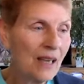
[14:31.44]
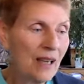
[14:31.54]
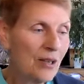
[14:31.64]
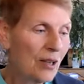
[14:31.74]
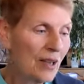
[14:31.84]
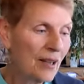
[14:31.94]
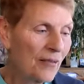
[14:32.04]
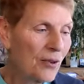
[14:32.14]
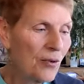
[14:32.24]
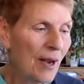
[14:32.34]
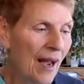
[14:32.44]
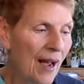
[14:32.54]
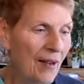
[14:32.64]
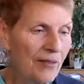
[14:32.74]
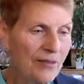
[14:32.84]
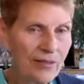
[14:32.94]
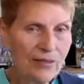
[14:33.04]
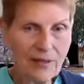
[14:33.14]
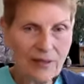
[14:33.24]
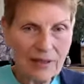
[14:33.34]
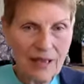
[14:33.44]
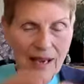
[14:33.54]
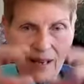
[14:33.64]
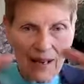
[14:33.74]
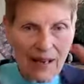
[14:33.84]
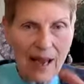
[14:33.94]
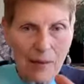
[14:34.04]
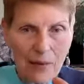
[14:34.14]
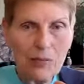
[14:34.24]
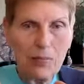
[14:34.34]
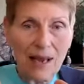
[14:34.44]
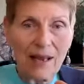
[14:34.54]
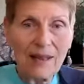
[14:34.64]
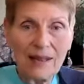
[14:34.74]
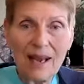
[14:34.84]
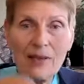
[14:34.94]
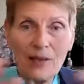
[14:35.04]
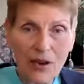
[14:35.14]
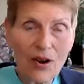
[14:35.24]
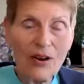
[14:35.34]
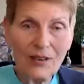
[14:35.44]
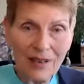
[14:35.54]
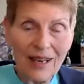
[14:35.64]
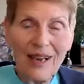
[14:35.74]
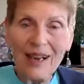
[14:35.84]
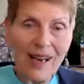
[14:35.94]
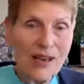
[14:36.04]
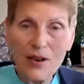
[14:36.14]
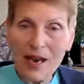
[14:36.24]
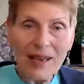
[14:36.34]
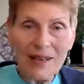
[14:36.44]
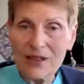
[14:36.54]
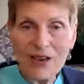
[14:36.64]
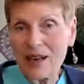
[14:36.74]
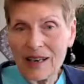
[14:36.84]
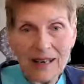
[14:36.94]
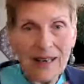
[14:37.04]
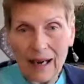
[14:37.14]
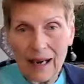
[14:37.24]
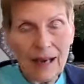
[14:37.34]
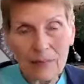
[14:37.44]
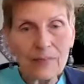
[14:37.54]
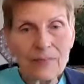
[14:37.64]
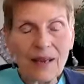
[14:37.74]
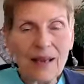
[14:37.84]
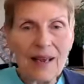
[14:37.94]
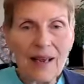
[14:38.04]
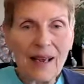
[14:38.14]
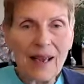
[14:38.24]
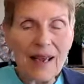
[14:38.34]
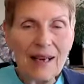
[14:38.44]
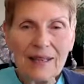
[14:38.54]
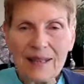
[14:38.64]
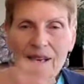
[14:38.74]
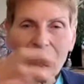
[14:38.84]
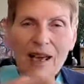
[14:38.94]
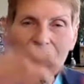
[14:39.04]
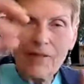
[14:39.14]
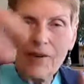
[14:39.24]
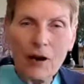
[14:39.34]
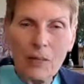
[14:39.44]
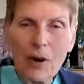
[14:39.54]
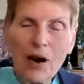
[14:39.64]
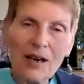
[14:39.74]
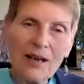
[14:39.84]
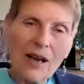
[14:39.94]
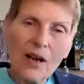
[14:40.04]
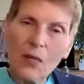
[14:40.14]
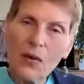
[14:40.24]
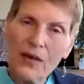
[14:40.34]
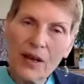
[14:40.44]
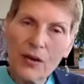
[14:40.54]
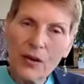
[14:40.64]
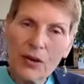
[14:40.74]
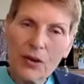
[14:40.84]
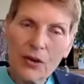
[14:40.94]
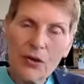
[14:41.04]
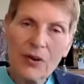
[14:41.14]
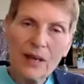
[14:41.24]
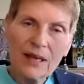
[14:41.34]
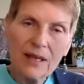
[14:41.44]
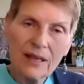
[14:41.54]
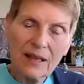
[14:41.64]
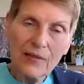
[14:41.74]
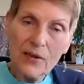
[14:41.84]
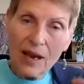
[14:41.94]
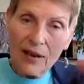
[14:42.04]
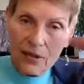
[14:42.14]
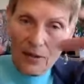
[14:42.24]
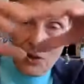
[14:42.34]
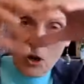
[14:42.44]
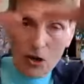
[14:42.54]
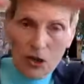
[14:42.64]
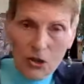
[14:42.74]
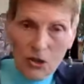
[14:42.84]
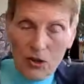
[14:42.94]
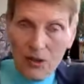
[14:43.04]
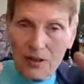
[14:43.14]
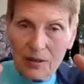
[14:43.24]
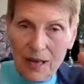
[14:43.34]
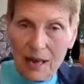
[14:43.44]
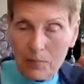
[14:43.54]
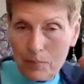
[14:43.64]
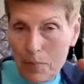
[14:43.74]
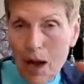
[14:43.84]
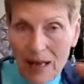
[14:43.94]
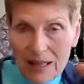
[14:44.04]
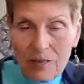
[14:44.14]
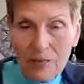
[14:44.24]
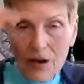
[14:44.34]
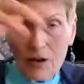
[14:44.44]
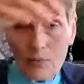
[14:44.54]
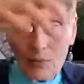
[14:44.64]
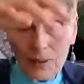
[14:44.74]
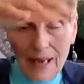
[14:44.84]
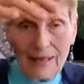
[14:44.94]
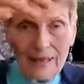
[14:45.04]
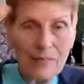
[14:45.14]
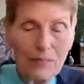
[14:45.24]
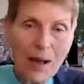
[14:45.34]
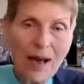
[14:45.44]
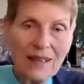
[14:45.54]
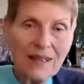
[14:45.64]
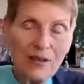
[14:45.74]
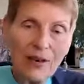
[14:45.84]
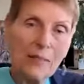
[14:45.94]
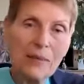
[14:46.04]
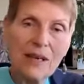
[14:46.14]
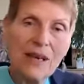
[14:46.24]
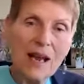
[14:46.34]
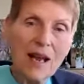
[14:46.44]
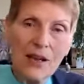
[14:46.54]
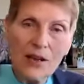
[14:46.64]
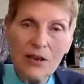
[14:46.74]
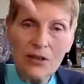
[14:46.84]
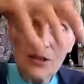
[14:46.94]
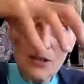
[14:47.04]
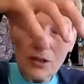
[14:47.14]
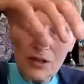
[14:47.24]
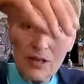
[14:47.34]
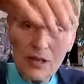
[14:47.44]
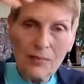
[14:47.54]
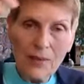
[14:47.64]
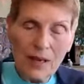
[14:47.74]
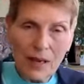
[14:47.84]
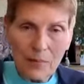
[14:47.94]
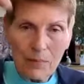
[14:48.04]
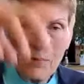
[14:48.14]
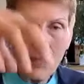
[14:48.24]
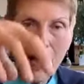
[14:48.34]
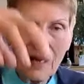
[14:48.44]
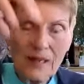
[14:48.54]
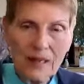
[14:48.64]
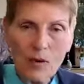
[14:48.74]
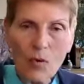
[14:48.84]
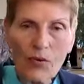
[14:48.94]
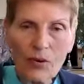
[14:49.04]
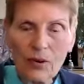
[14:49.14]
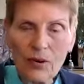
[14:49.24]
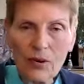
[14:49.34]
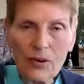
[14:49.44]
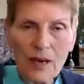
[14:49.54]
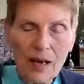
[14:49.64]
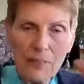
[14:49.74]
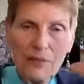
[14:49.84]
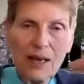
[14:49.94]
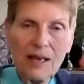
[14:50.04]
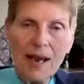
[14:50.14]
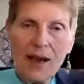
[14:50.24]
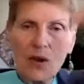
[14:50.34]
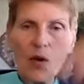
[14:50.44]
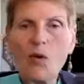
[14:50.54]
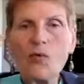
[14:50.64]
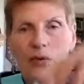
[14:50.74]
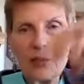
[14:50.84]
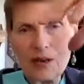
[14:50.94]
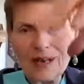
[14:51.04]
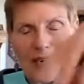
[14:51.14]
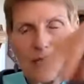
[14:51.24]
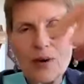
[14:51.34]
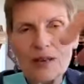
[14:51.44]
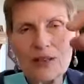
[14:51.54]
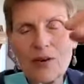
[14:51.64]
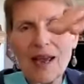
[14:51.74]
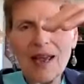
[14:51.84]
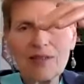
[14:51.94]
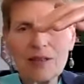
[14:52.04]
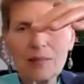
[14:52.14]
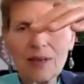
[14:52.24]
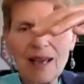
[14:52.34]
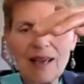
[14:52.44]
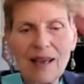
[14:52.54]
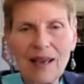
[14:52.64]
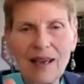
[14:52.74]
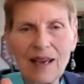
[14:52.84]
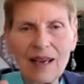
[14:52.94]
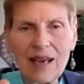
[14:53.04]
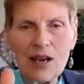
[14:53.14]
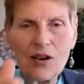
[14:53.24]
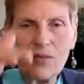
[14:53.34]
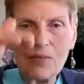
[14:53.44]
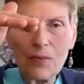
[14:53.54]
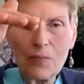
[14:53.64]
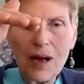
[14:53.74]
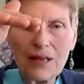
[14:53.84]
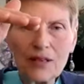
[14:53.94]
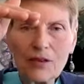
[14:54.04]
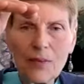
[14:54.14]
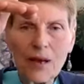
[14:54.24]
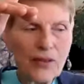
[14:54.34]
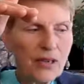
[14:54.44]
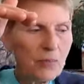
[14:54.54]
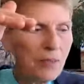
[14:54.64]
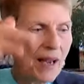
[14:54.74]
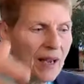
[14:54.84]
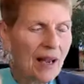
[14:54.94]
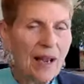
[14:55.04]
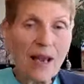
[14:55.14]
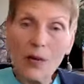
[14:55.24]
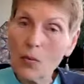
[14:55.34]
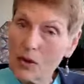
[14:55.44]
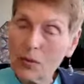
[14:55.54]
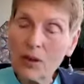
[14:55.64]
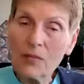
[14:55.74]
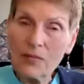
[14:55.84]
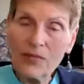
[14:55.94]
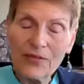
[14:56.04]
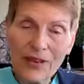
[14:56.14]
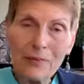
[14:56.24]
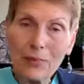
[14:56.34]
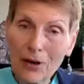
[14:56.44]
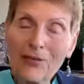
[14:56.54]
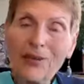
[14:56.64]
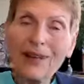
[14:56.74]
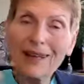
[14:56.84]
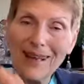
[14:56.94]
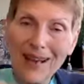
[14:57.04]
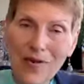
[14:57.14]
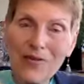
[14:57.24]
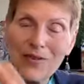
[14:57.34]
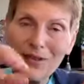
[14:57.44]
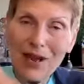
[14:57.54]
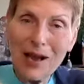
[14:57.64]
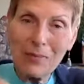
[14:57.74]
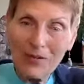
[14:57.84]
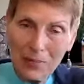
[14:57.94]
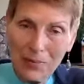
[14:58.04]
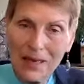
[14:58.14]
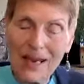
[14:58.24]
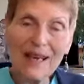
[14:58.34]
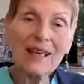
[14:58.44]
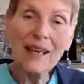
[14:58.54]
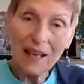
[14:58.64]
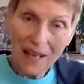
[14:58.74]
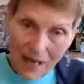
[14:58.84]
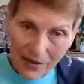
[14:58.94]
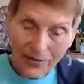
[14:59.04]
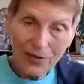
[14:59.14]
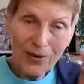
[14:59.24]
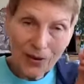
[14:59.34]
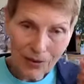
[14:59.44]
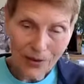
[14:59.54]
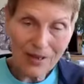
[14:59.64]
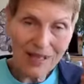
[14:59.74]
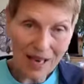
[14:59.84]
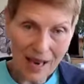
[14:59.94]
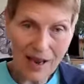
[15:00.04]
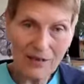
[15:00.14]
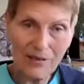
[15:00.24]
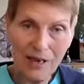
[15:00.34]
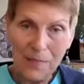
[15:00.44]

if you have like a cabbage plant that's out in the garden and you're not going to dig it up and they're kind of far apart, one thing you can do is if you have some larger like pots, large plant pots that are empty, you can just turn some pots upside down over each one. So I have some pots that are about this big. which will fit perfectly over the top of a plant if you're going to have